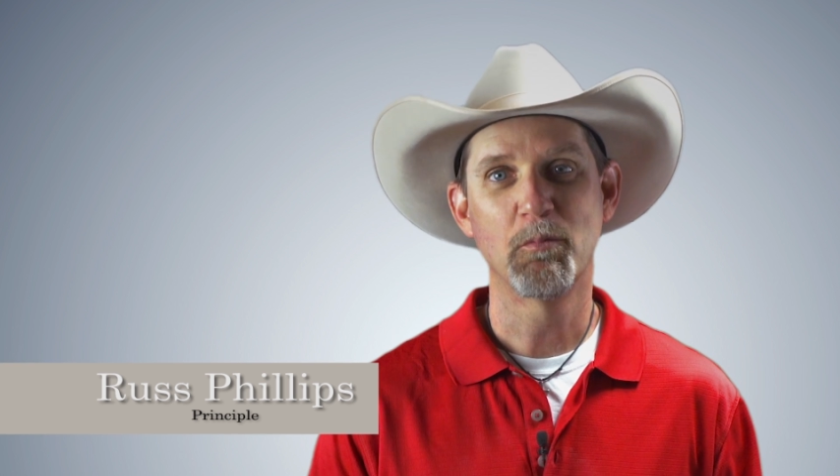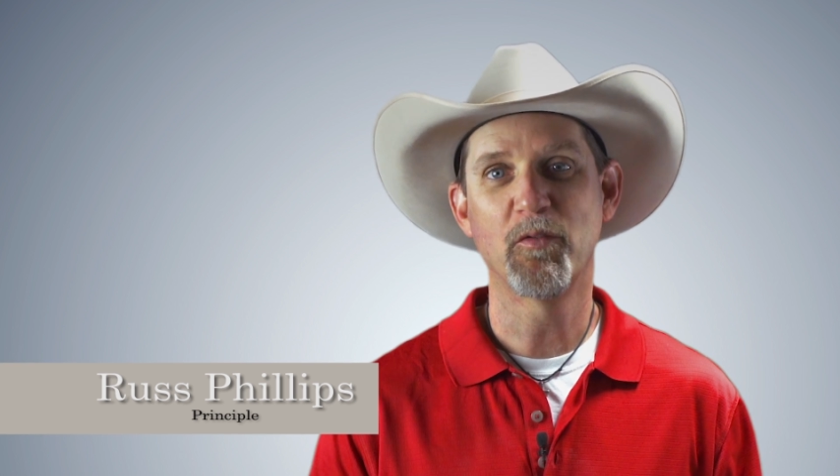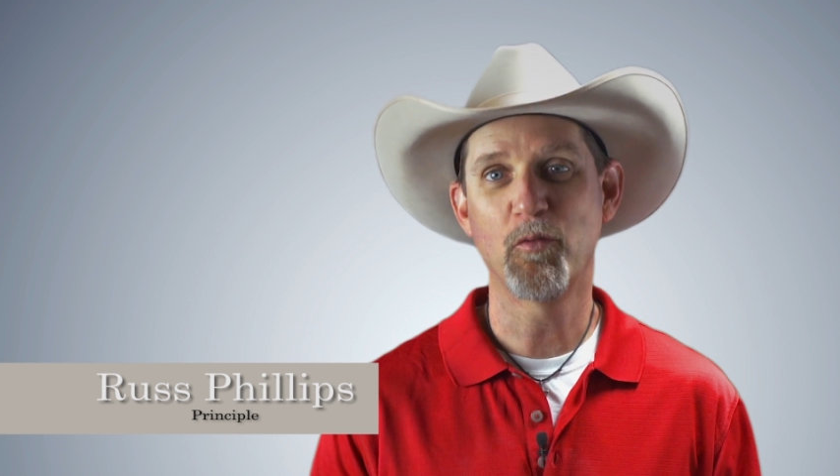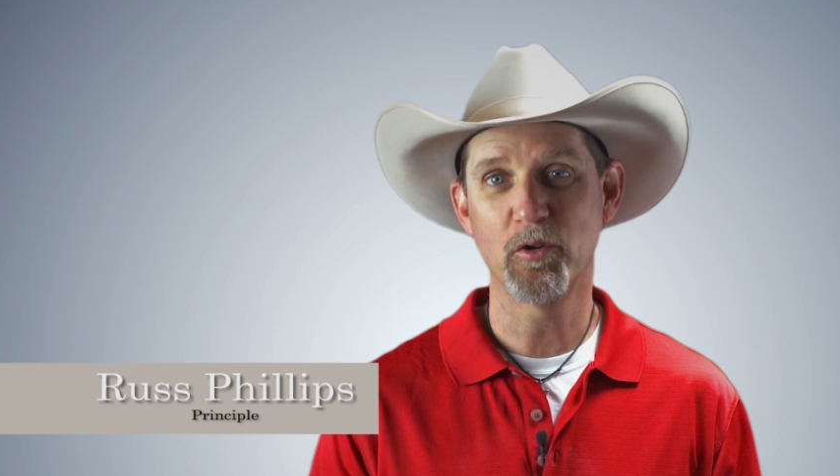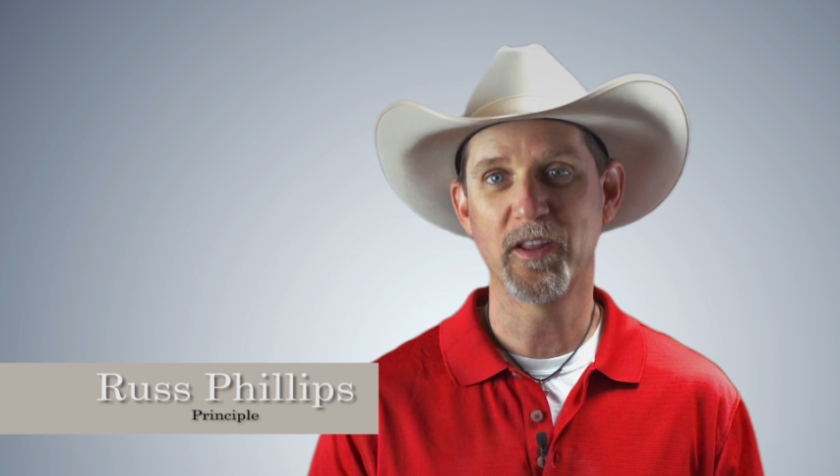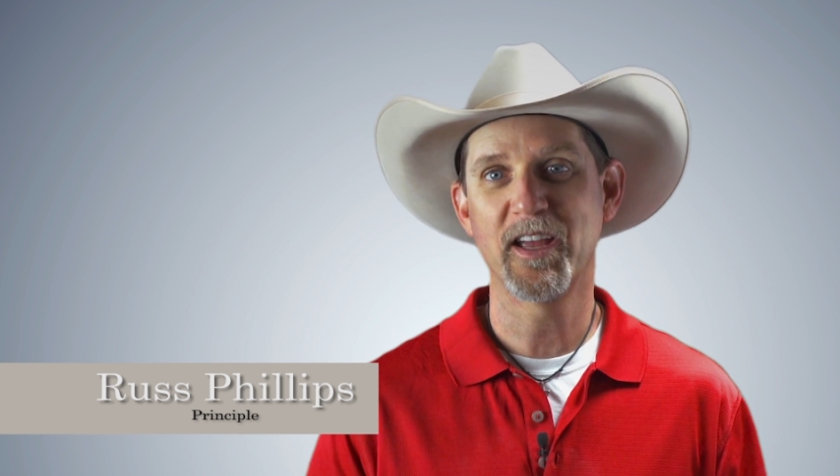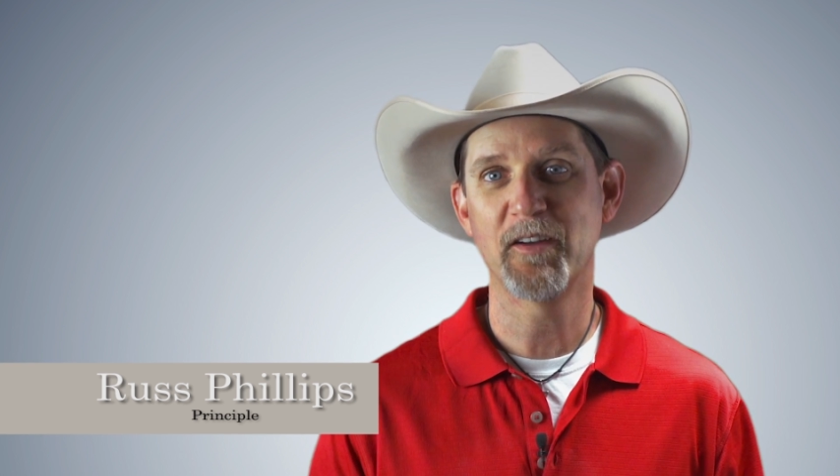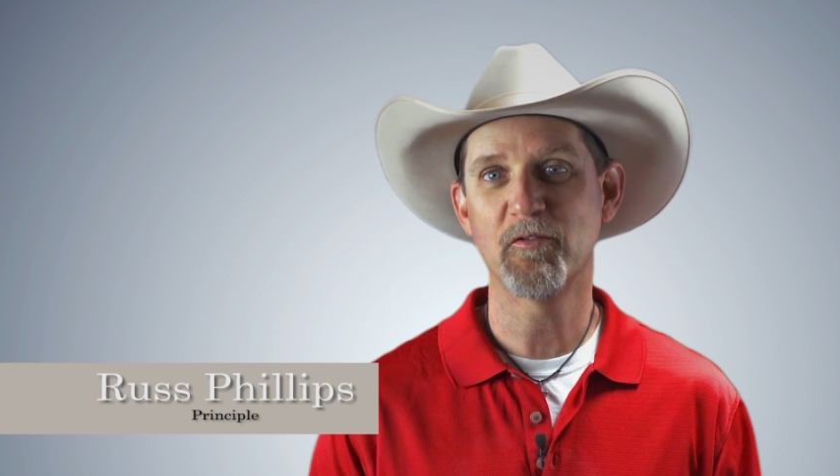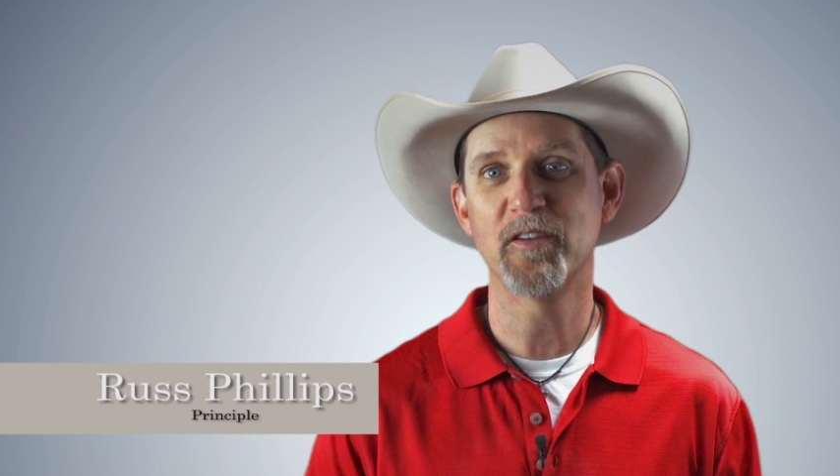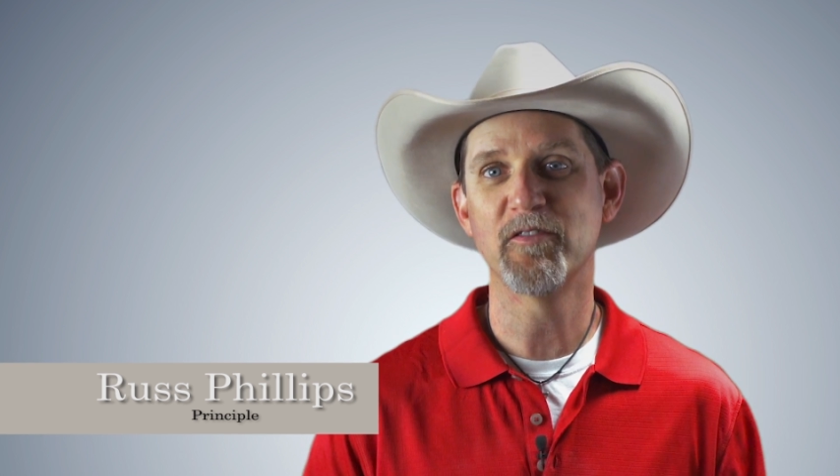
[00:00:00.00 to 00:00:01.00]
before they
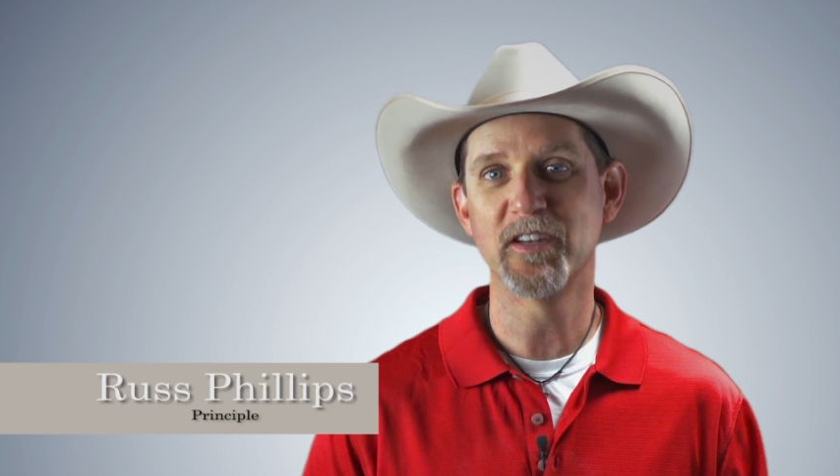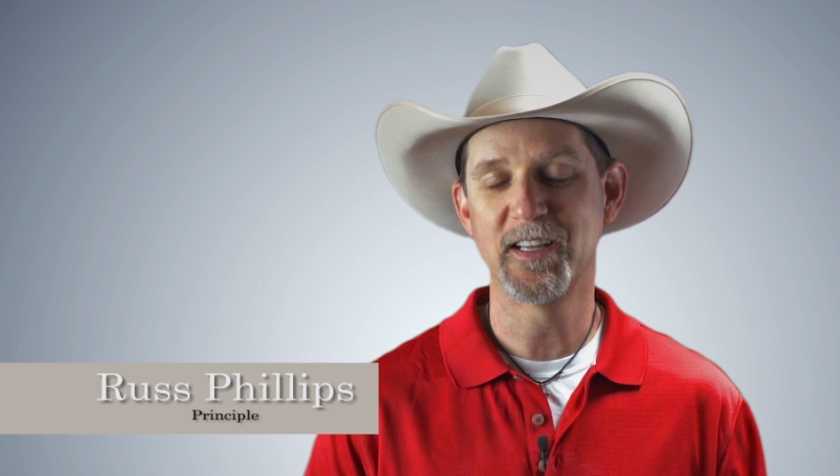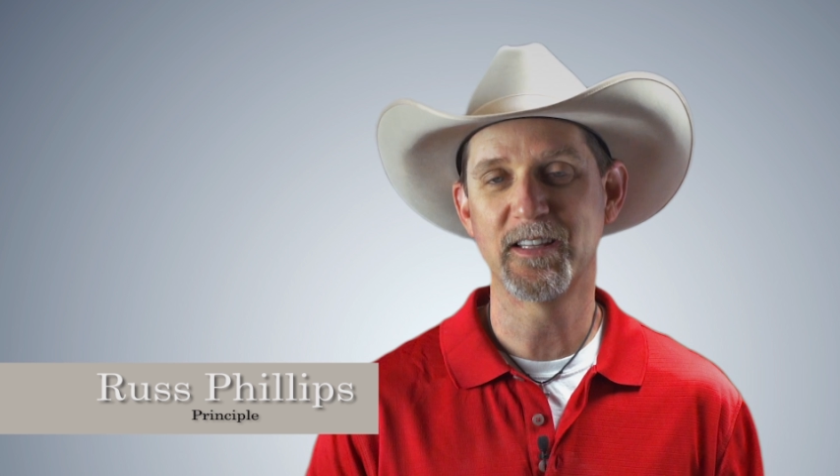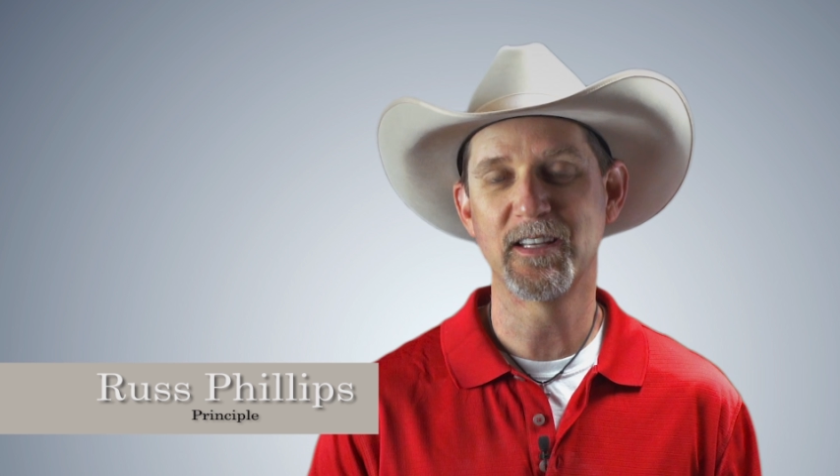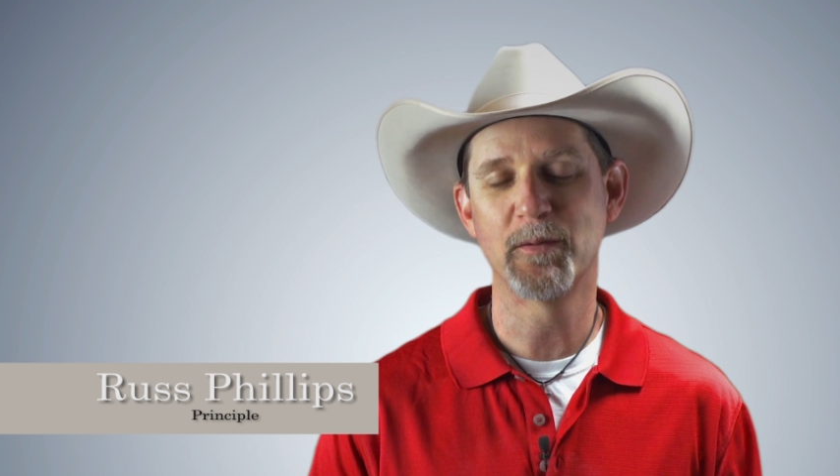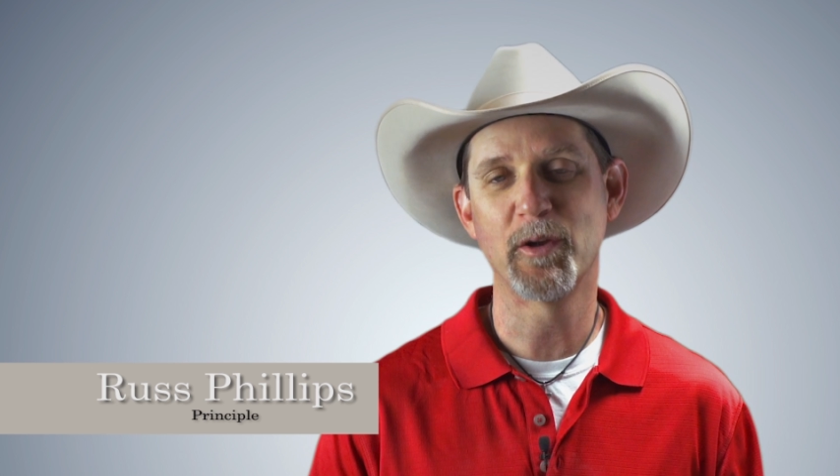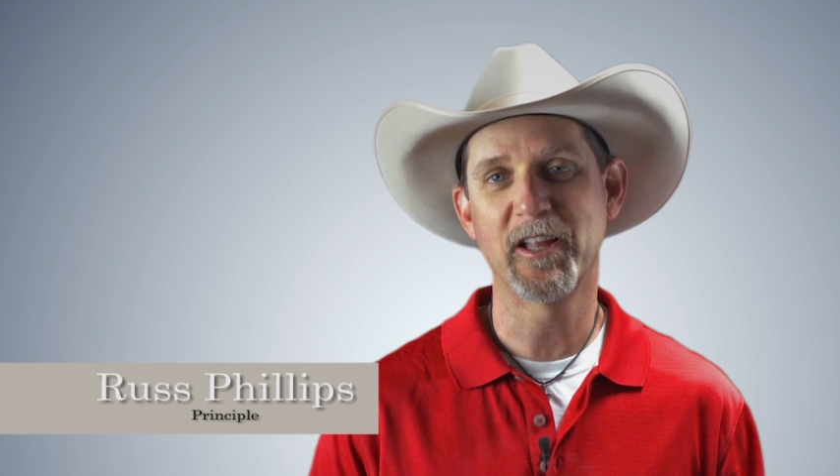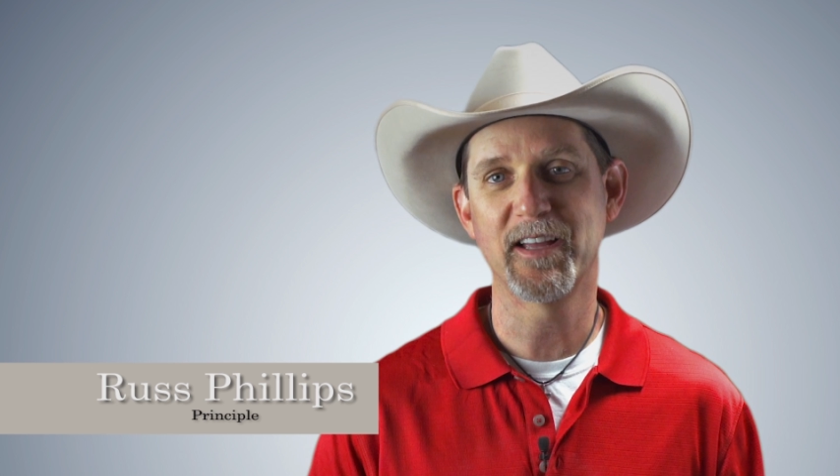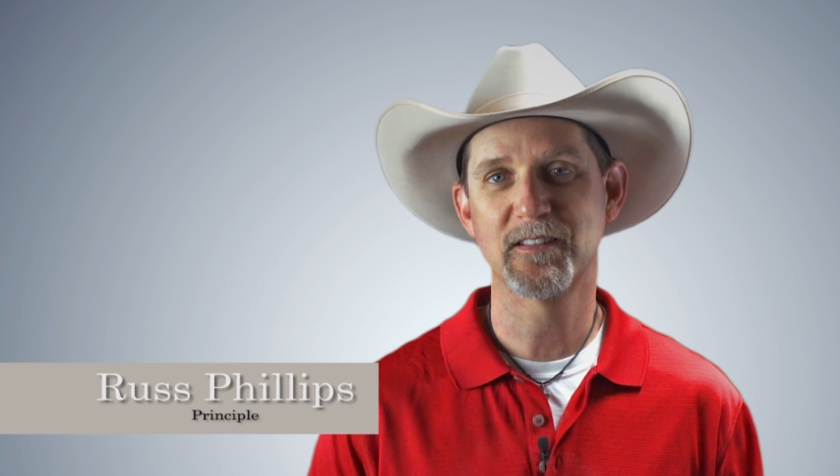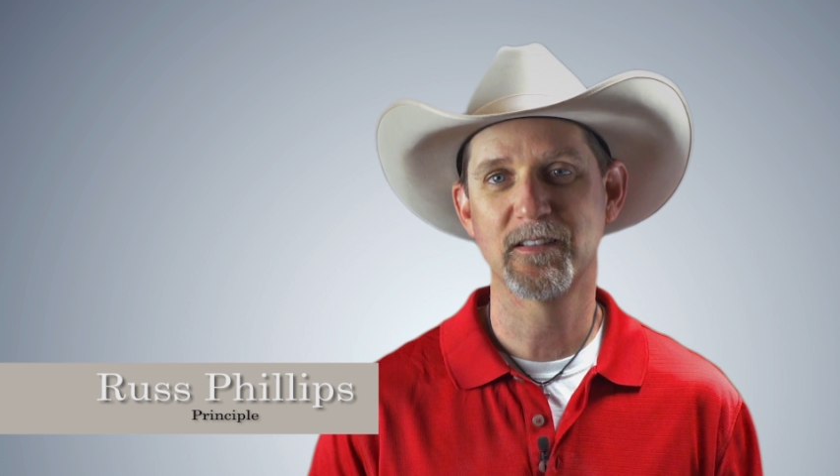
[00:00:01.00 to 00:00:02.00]
ever even hit the
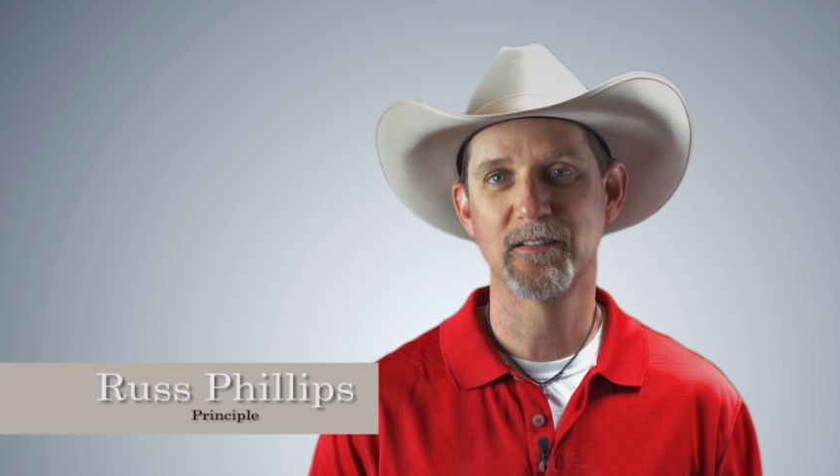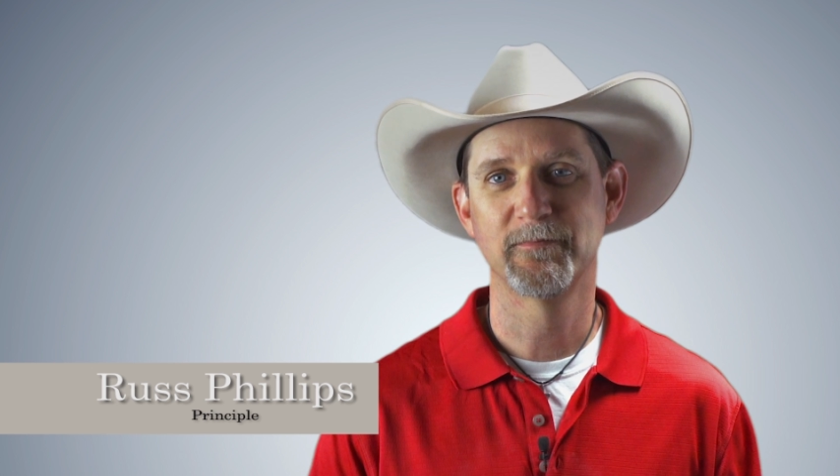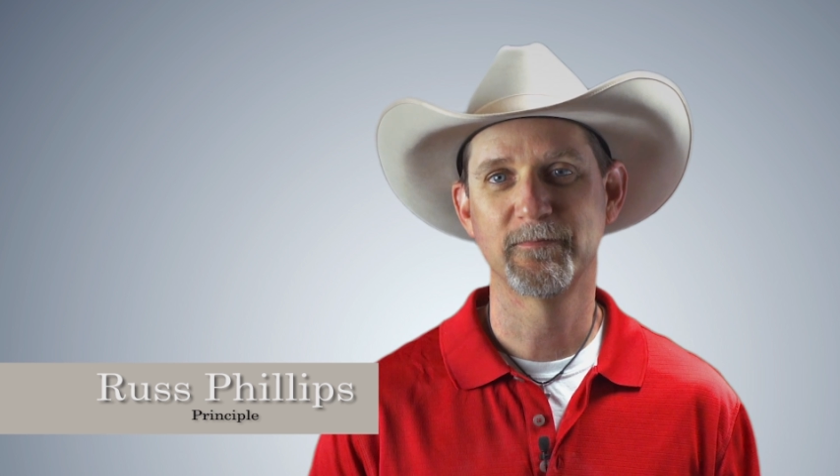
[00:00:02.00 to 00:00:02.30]
MLS.